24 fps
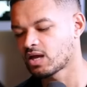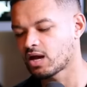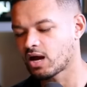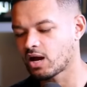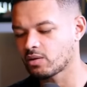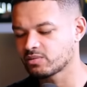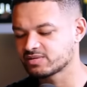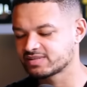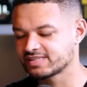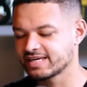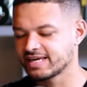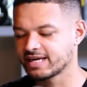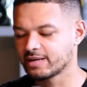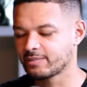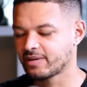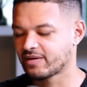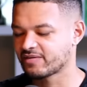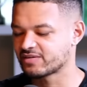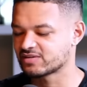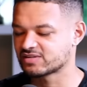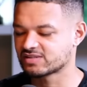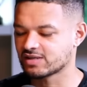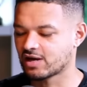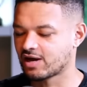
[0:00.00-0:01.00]
I was thinking about
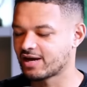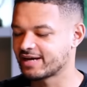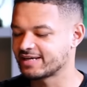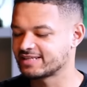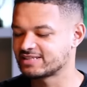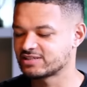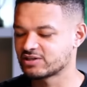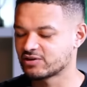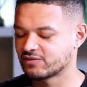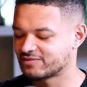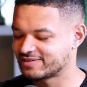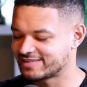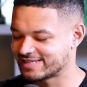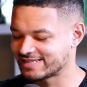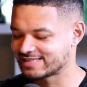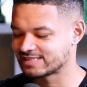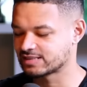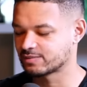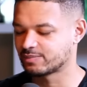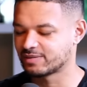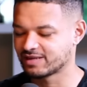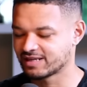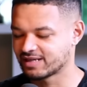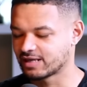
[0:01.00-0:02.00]
this idea of
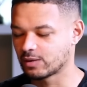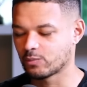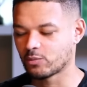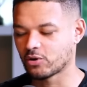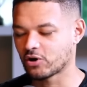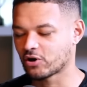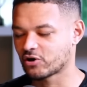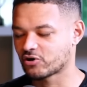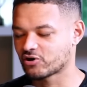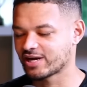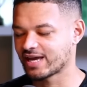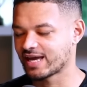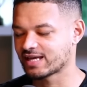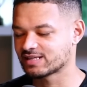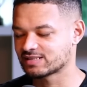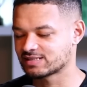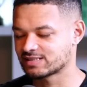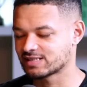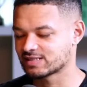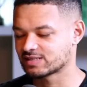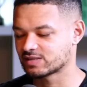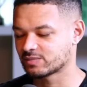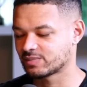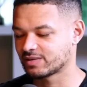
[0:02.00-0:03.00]
discipline and what creates
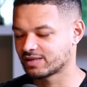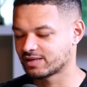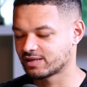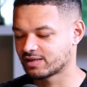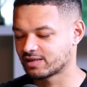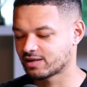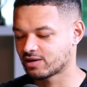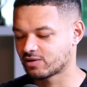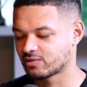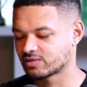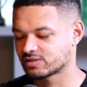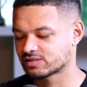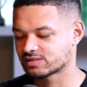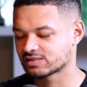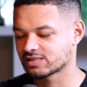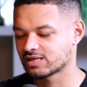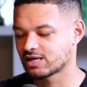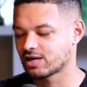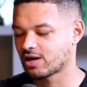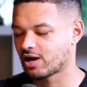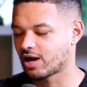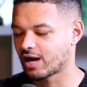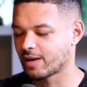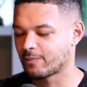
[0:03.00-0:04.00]
discipline, and I was
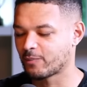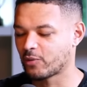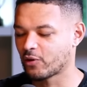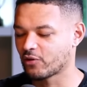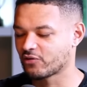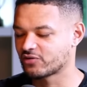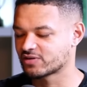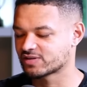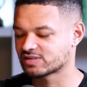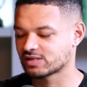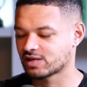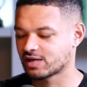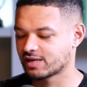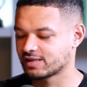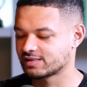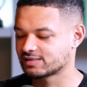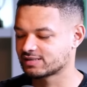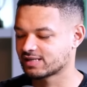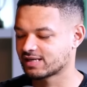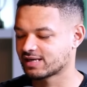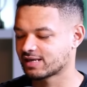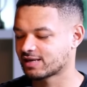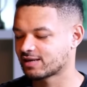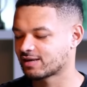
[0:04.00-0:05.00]

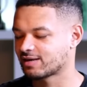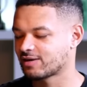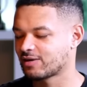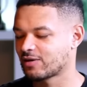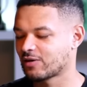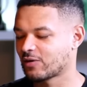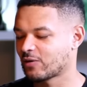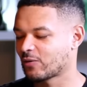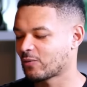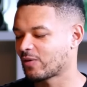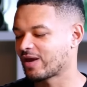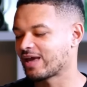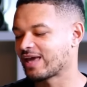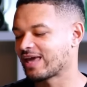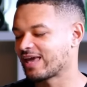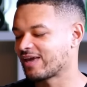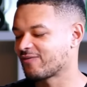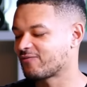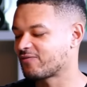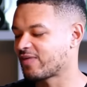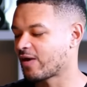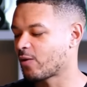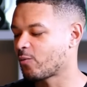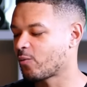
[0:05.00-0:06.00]
hypothesizing
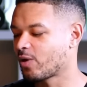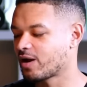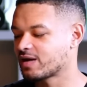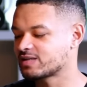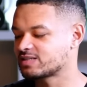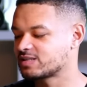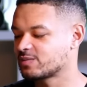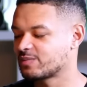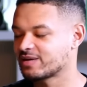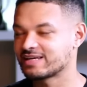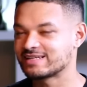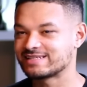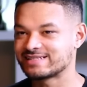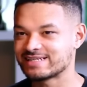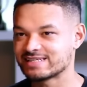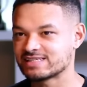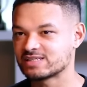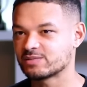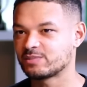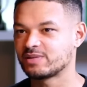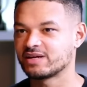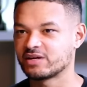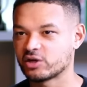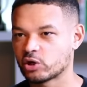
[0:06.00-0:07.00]
if there were to be a
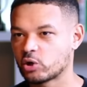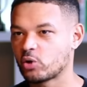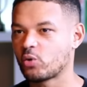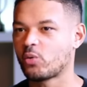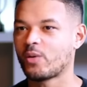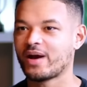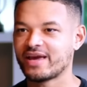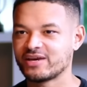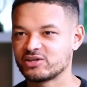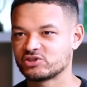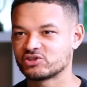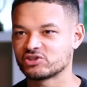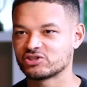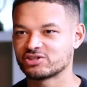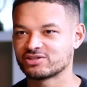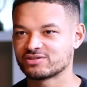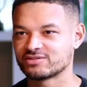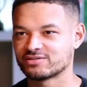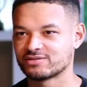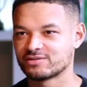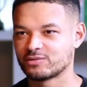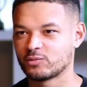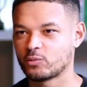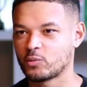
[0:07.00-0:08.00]
discipline equation,
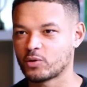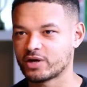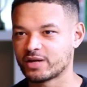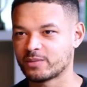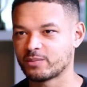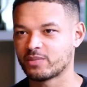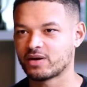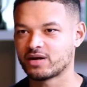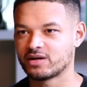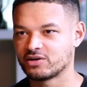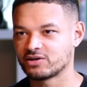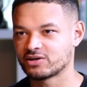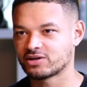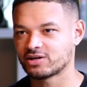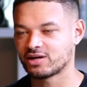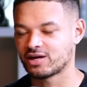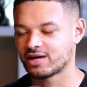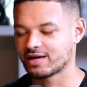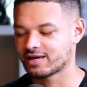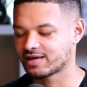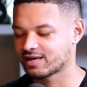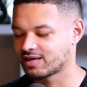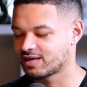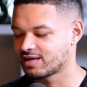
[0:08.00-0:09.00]
what it might look
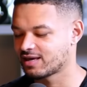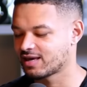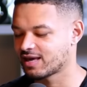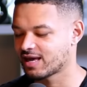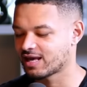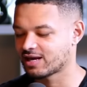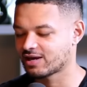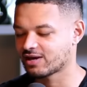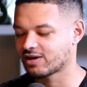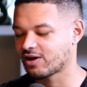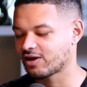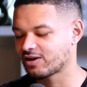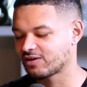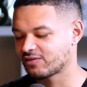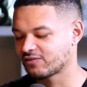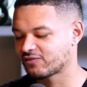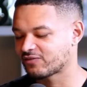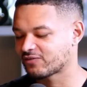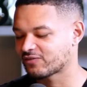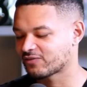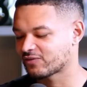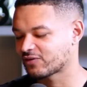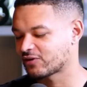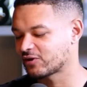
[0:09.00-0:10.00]
like. And I kind
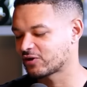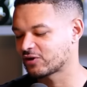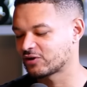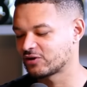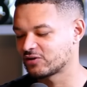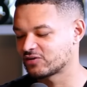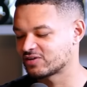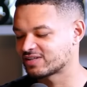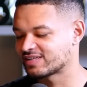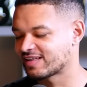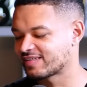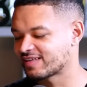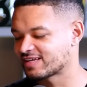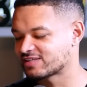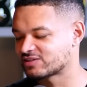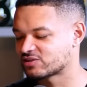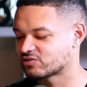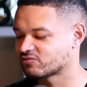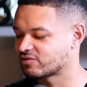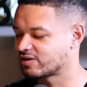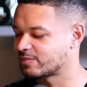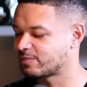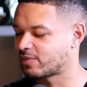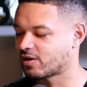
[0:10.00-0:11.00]
of concluded that there's
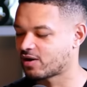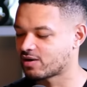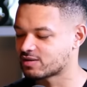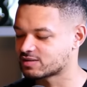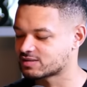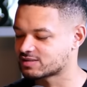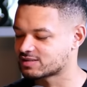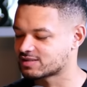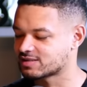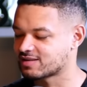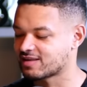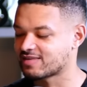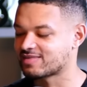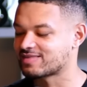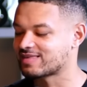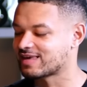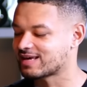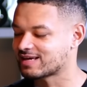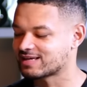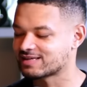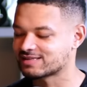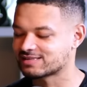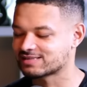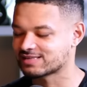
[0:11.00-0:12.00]
three parts to the
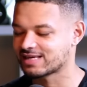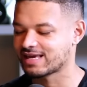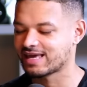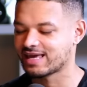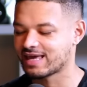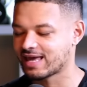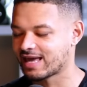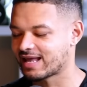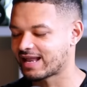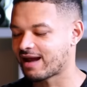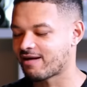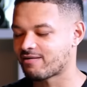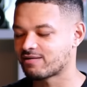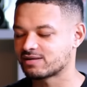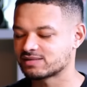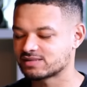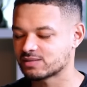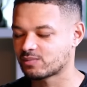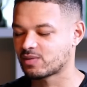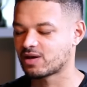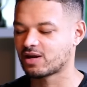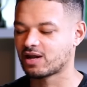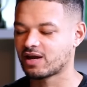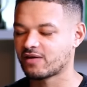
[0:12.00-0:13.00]
things and areas
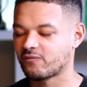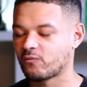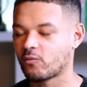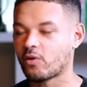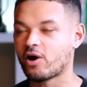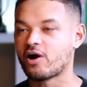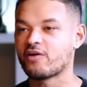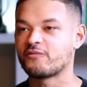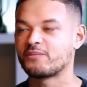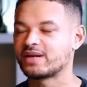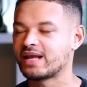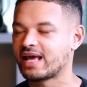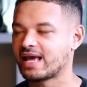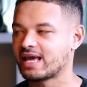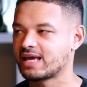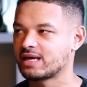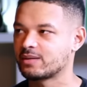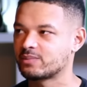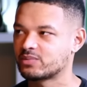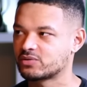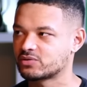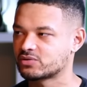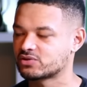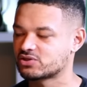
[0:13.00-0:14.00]
in my life where I've been
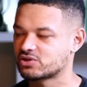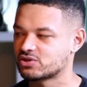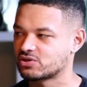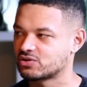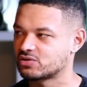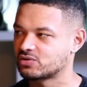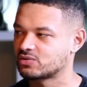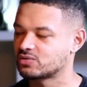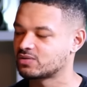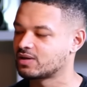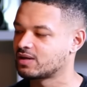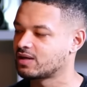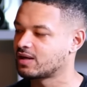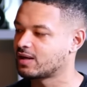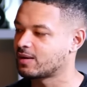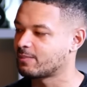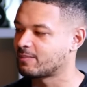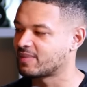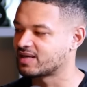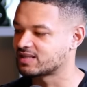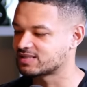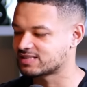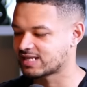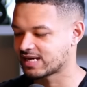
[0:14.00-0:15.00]
able to
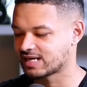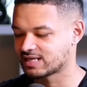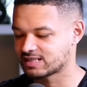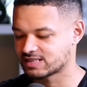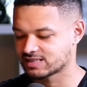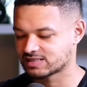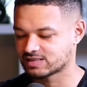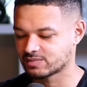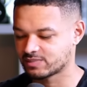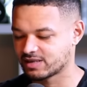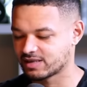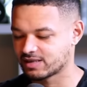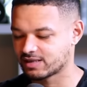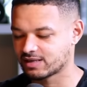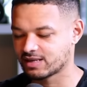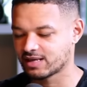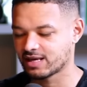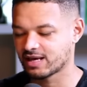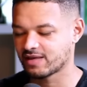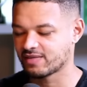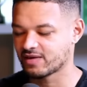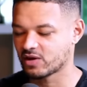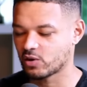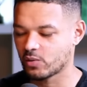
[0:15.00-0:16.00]
maintain discipline.
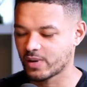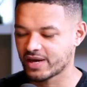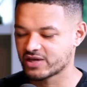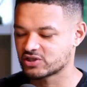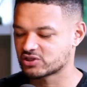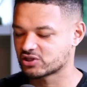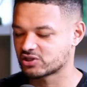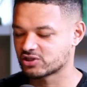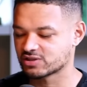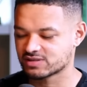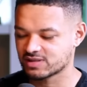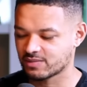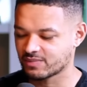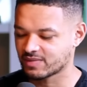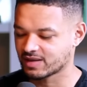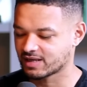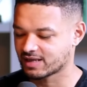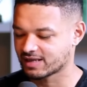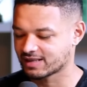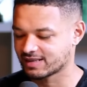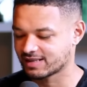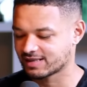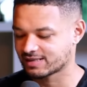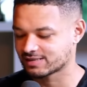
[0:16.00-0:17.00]
And the equation looks something
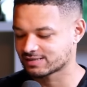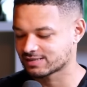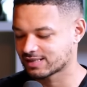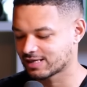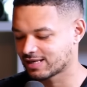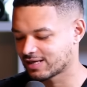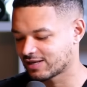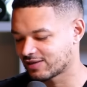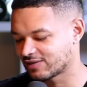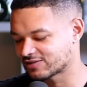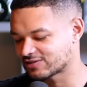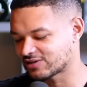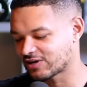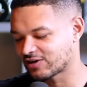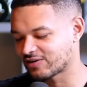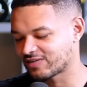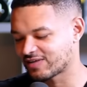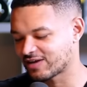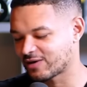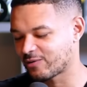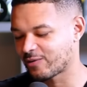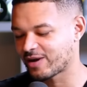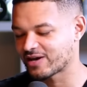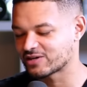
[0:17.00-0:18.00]
like this. The start of
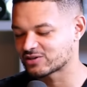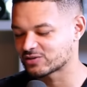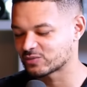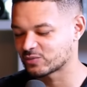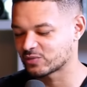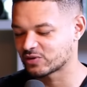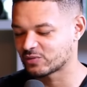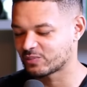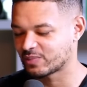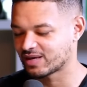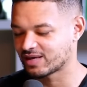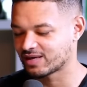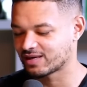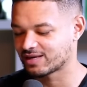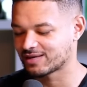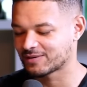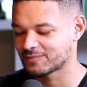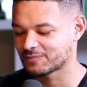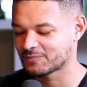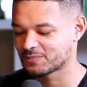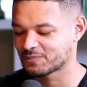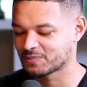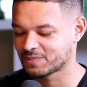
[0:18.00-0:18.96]
the equation would be